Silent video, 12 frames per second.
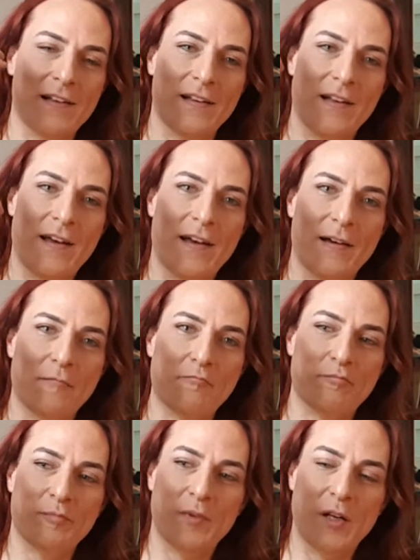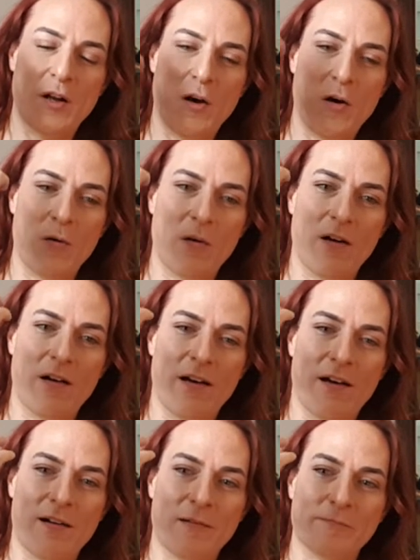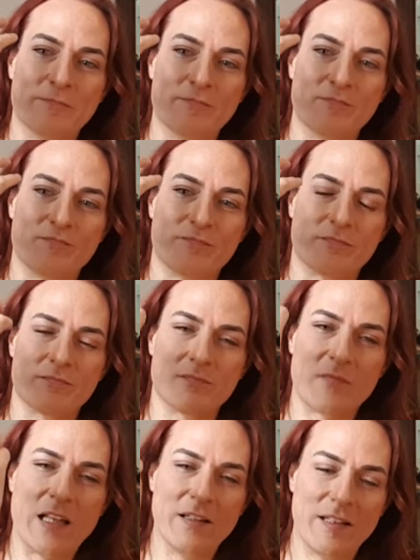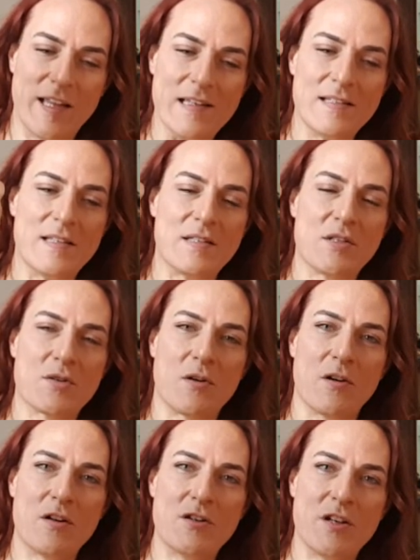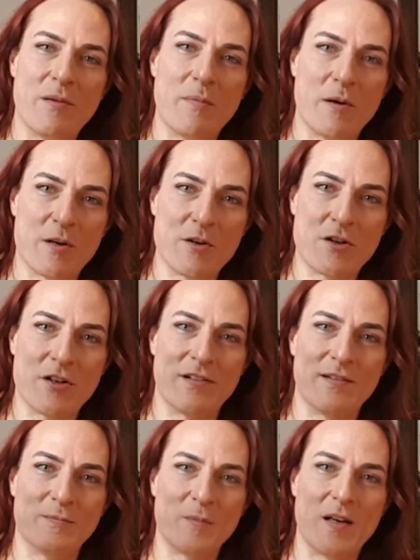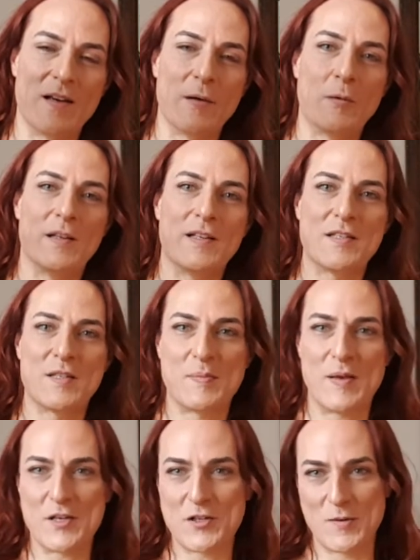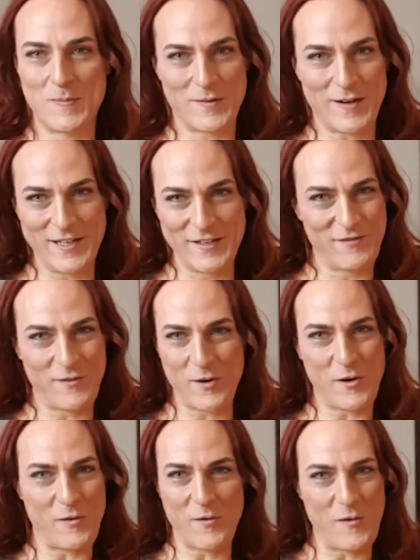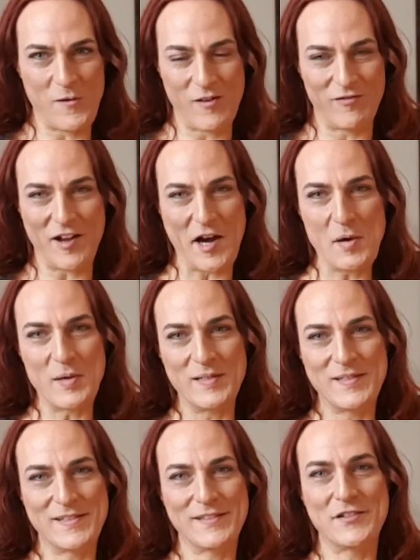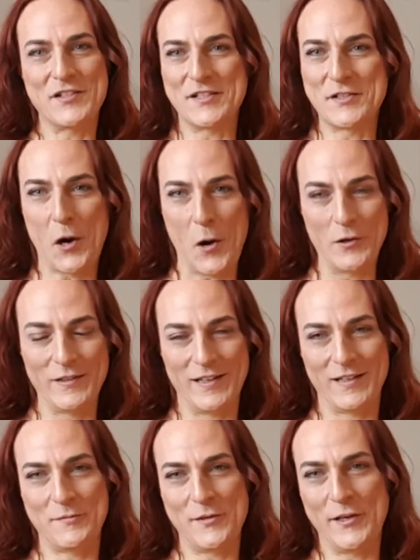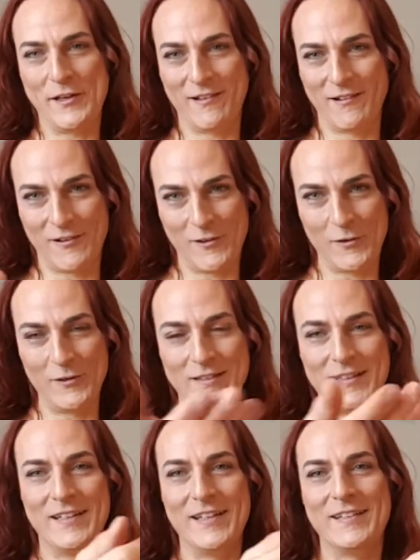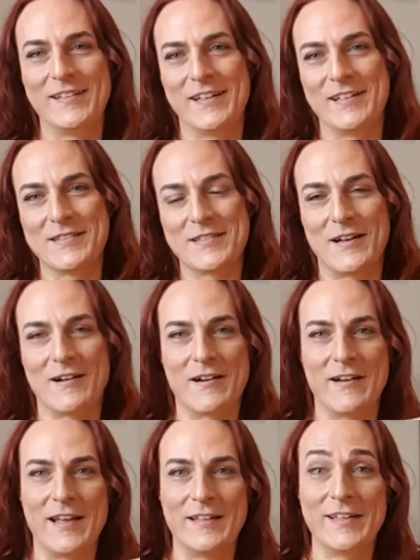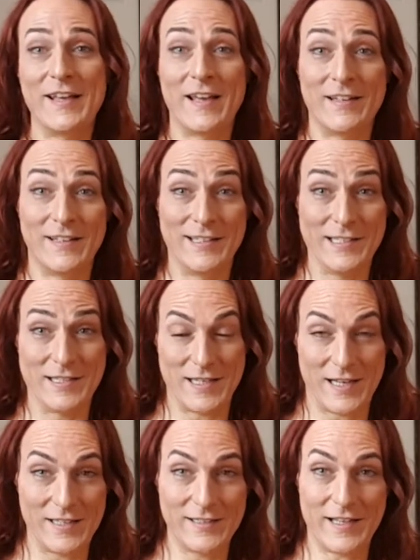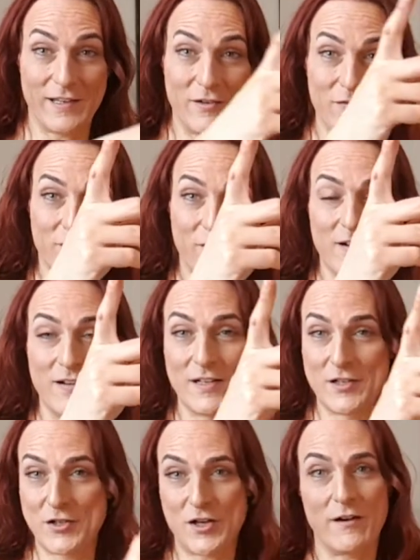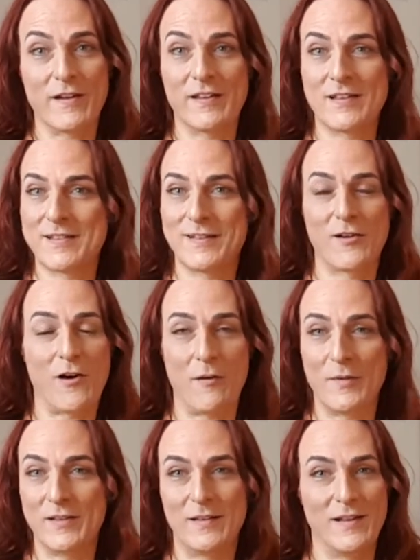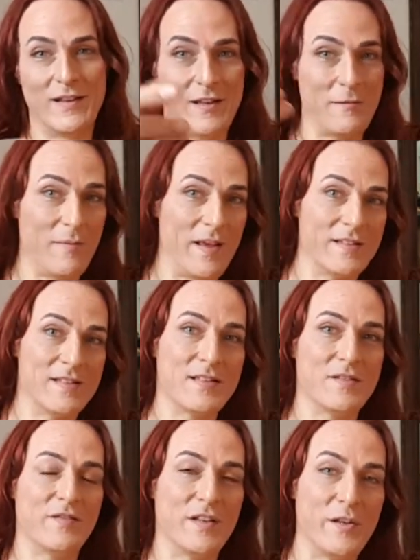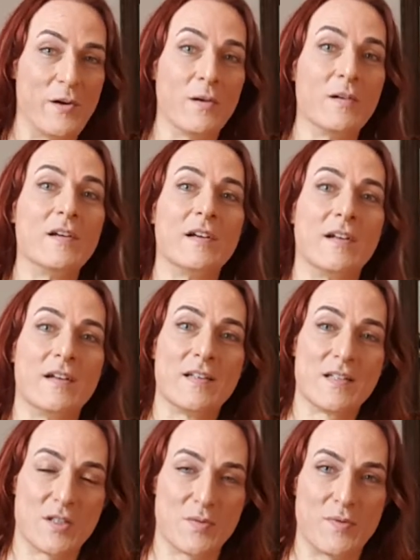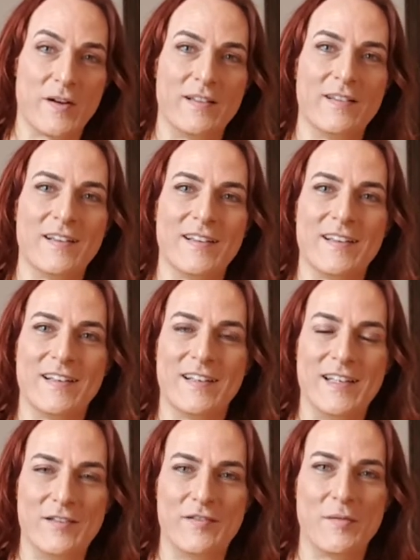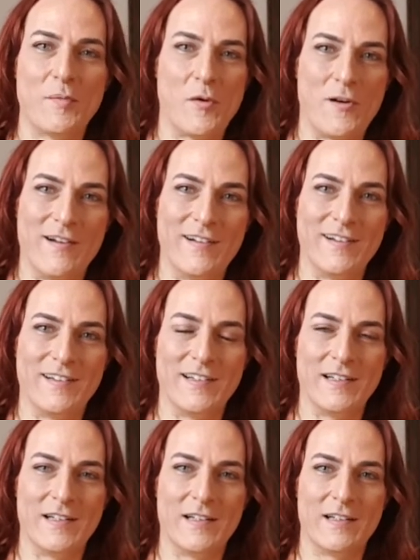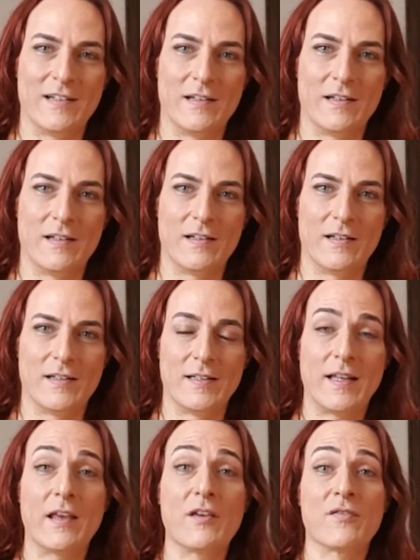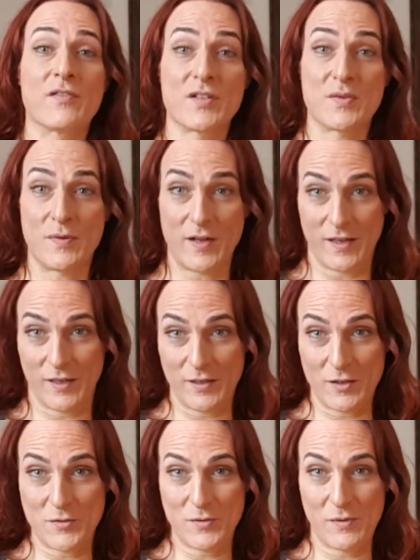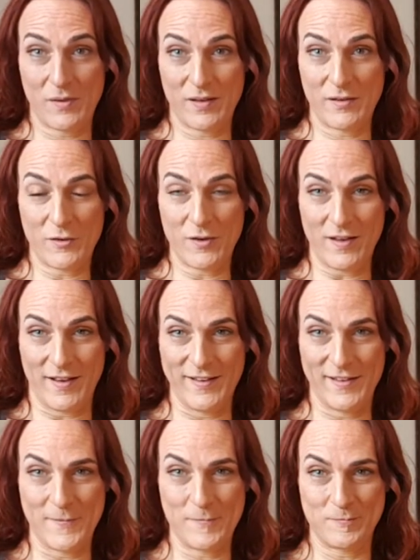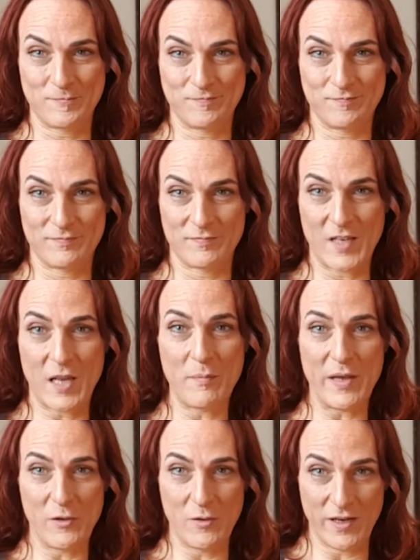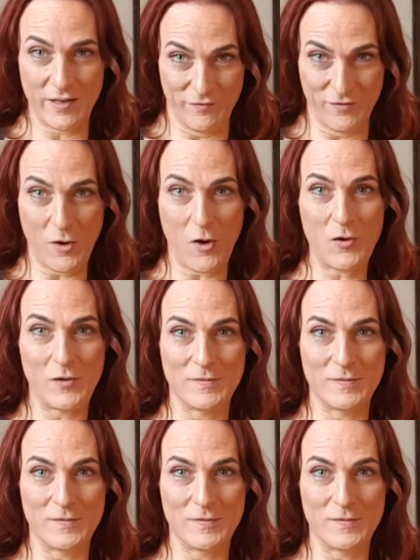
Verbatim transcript: um, you know, um, intense astrology immersion with a special price for coronavirus, just contact me. All the details are at the end in the slide. Thank you for sharing this and commenting. It makes this video spread even more. Thank you for spreading the truth and your light. And may you live long